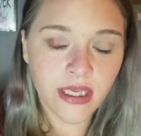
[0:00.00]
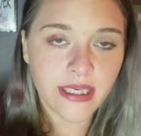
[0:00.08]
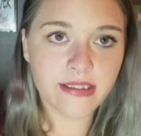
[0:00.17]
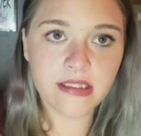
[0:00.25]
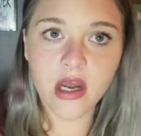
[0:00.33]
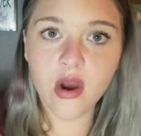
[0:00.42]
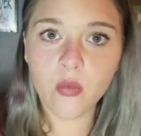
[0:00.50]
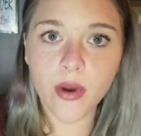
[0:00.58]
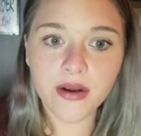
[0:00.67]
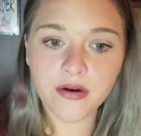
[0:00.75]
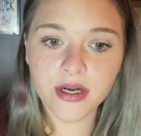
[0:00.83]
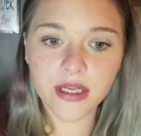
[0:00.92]
It's not
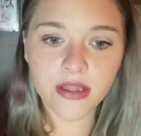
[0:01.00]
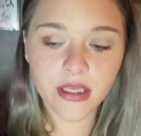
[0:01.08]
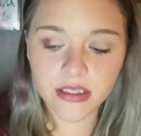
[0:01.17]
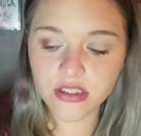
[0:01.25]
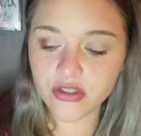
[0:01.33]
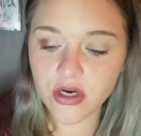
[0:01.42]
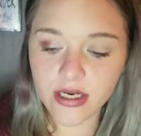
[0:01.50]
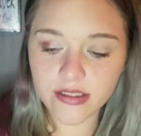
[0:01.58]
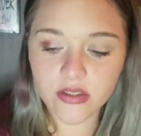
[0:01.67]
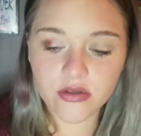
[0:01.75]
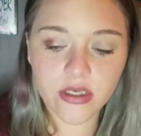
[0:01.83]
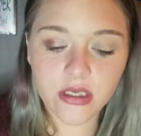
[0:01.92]
wet or anything, it's dry,
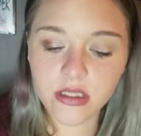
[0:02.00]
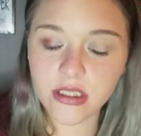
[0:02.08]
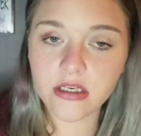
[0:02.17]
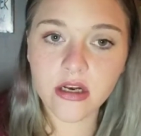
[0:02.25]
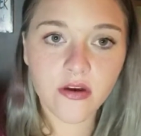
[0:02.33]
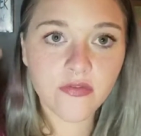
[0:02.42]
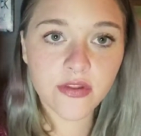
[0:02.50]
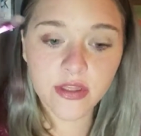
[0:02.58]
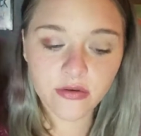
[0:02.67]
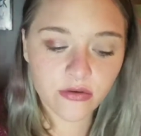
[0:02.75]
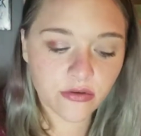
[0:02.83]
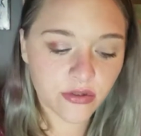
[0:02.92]
so you can clean it off and
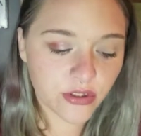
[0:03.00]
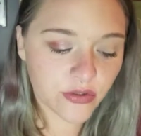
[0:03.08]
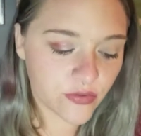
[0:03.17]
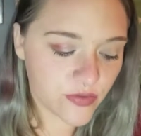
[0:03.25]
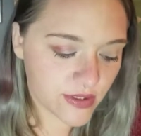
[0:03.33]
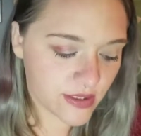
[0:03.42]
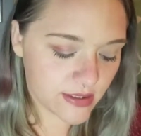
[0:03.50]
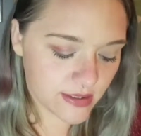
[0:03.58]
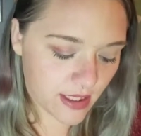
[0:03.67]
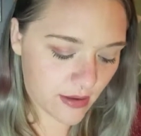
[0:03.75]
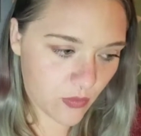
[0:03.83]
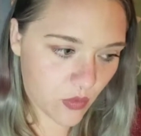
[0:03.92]
then use the
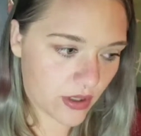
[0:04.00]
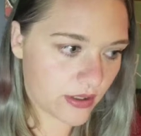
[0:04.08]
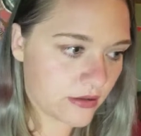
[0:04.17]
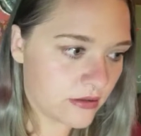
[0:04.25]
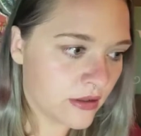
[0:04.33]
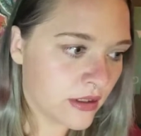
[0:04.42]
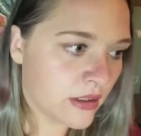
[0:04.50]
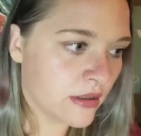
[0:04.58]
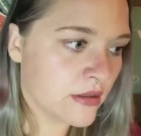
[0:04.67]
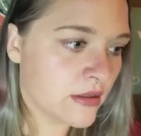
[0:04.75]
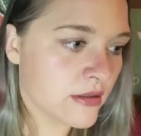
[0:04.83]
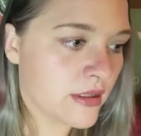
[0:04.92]
same one.
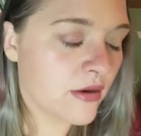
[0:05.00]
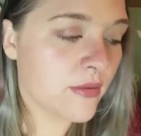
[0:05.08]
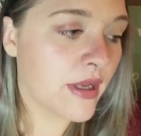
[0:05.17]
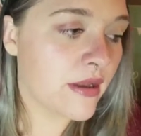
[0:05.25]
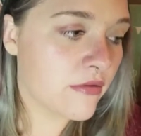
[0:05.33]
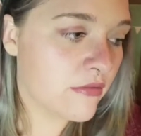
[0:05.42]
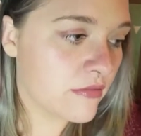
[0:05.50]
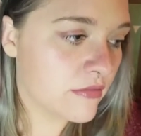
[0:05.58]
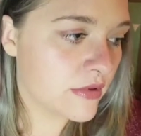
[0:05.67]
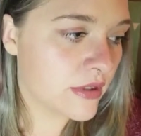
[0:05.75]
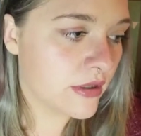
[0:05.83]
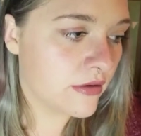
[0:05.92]
That way I don't,
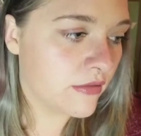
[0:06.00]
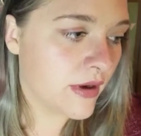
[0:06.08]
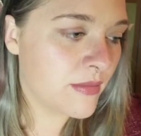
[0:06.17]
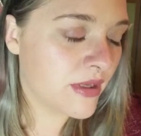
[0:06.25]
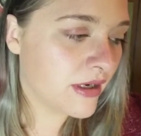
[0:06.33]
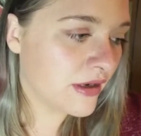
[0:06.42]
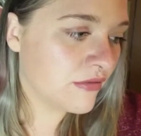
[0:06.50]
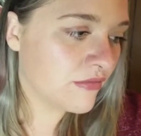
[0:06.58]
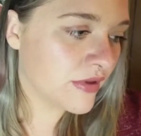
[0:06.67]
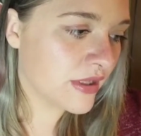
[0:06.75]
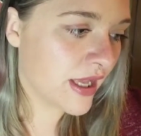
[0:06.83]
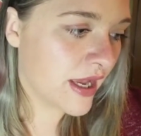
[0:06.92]
you know, I mean, I don't
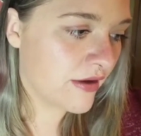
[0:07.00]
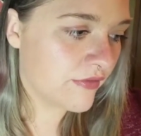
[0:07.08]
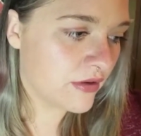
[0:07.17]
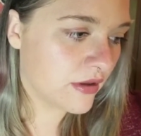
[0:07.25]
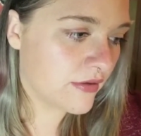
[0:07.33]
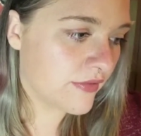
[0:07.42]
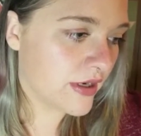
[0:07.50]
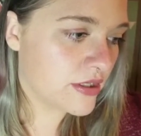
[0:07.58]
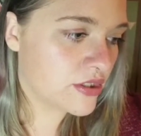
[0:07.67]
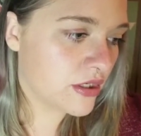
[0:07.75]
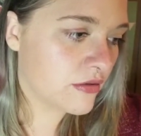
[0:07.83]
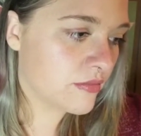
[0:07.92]
really have a lot of
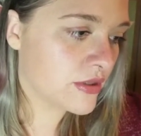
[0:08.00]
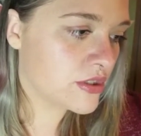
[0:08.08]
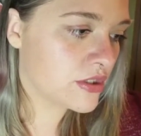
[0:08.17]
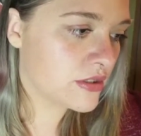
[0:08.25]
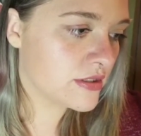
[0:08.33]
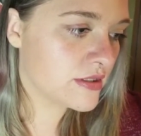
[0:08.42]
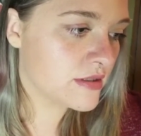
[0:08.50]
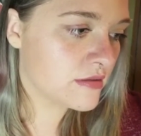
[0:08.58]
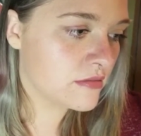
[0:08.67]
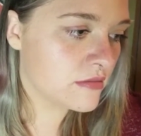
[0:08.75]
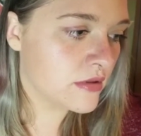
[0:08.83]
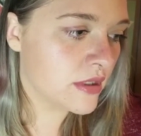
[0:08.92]
eyeshadow brushes
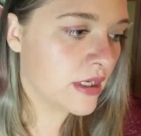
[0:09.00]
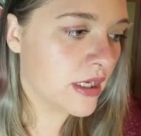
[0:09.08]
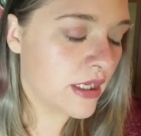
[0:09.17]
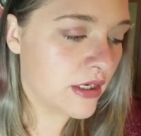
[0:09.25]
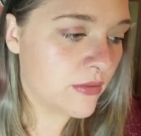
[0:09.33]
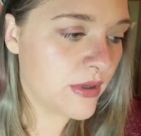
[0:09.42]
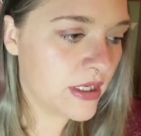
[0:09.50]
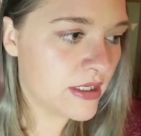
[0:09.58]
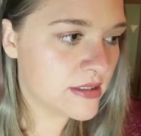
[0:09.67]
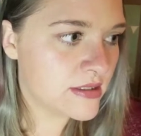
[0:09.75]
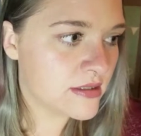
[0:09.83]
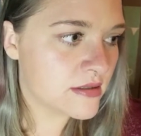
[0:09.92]

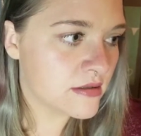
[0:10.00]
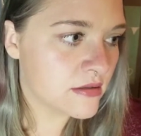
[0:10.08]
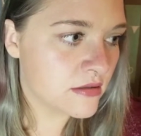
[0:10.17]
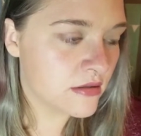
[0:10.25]
anyways.